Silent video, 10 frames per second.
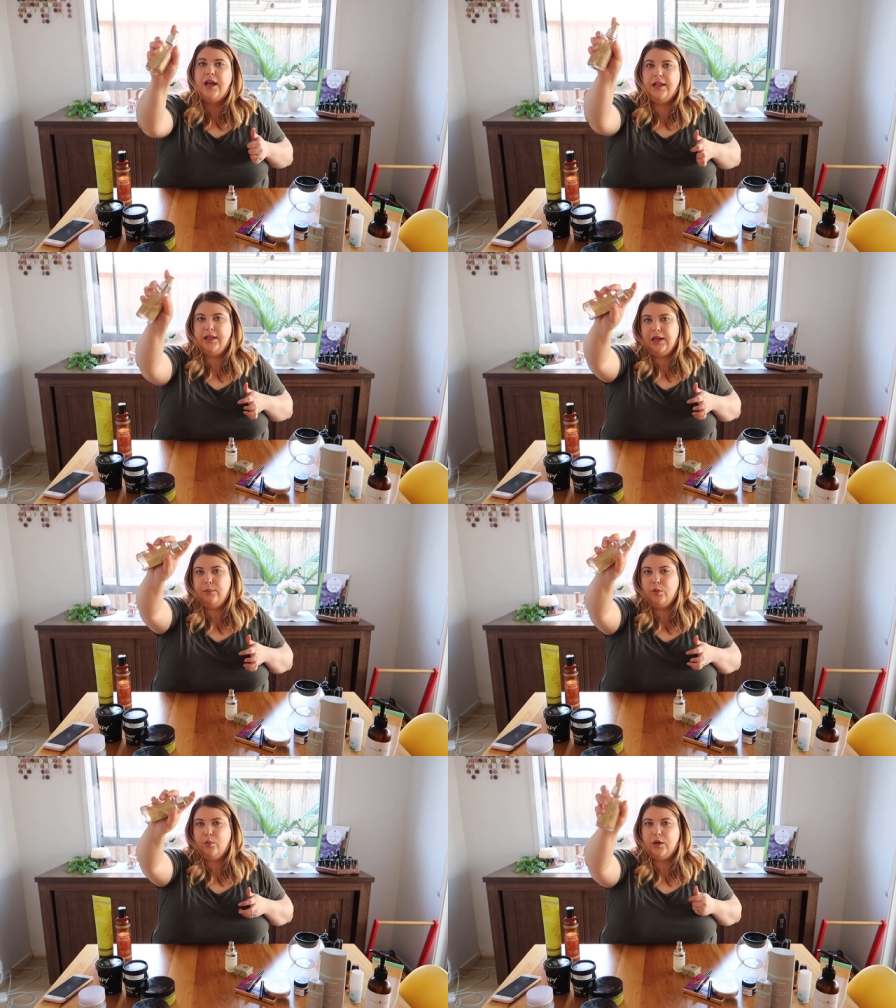and then
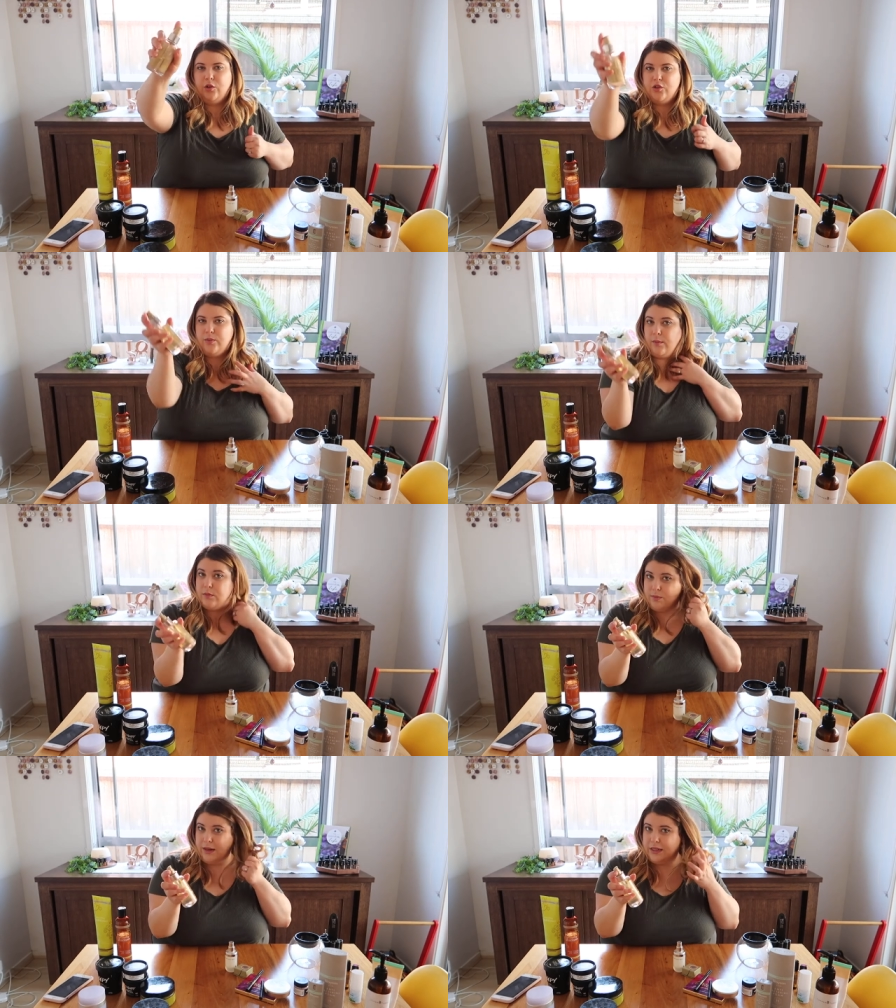I put 1 or 2
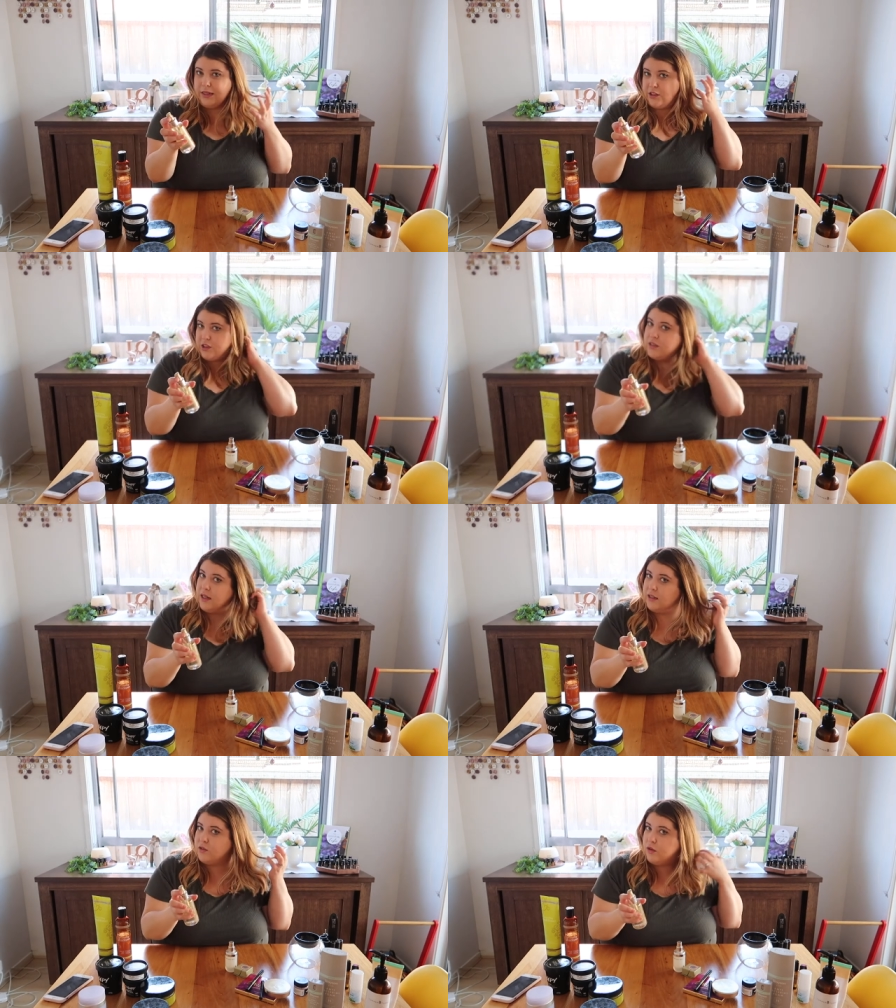pumps, mainly just
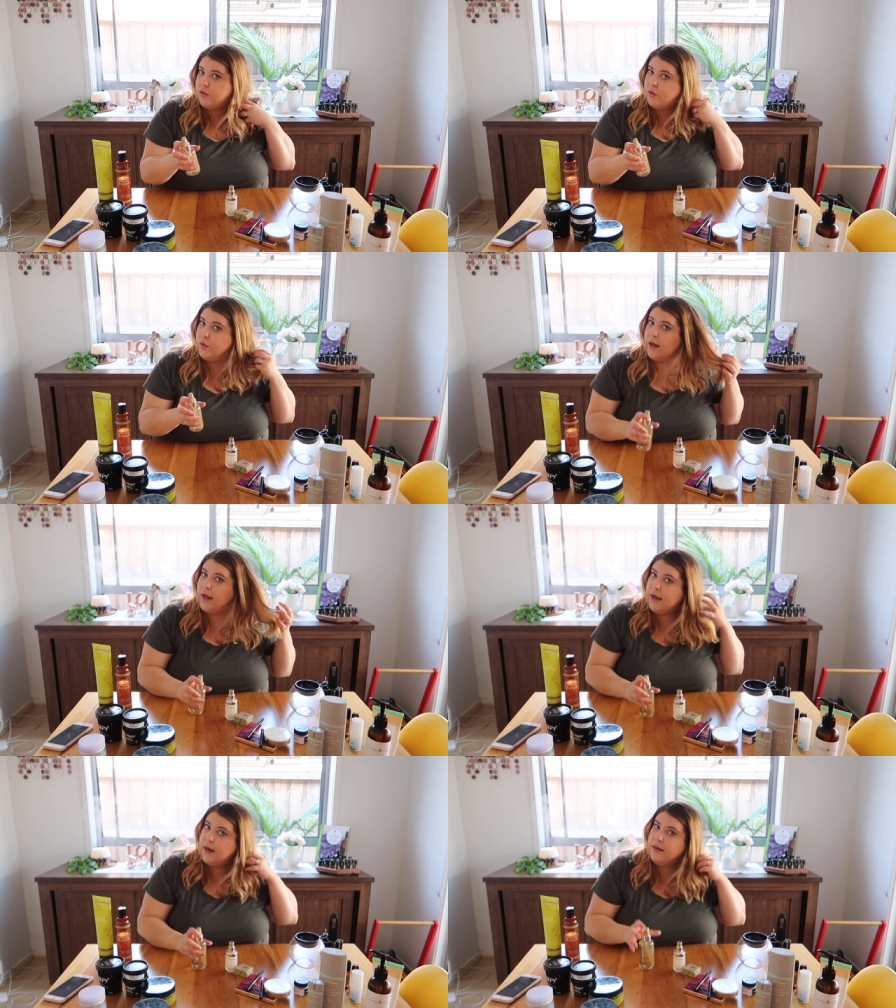like sort of through the
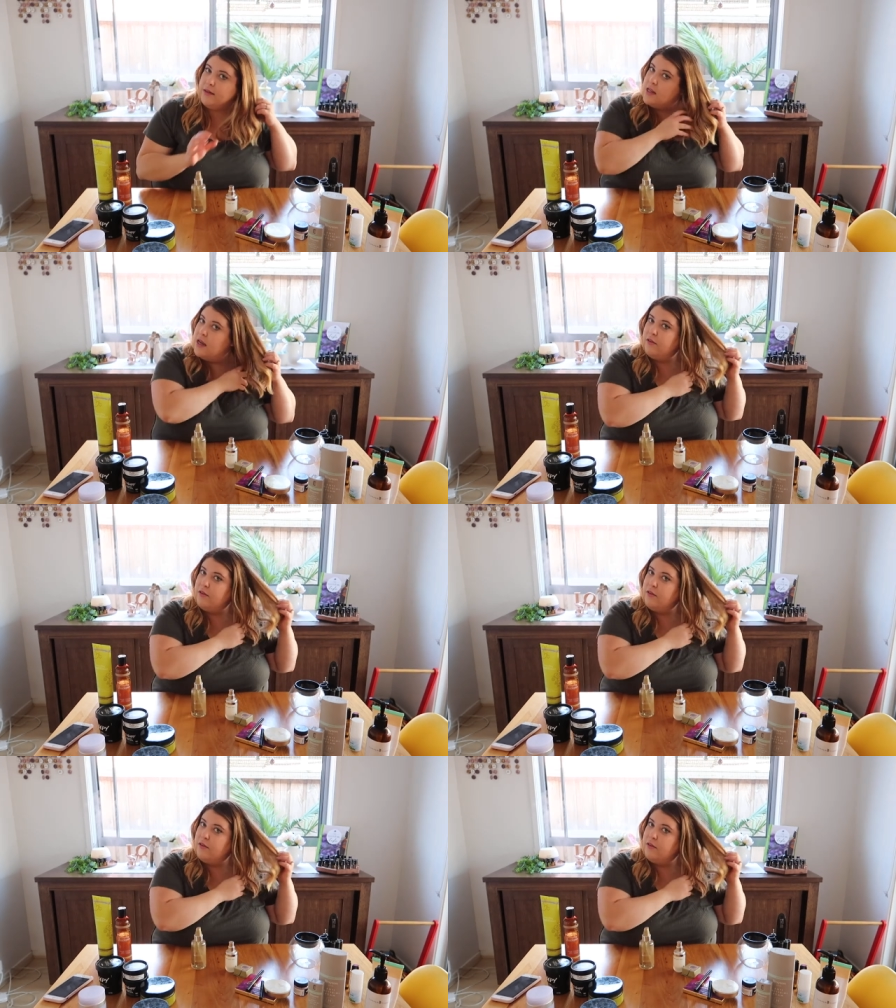ends.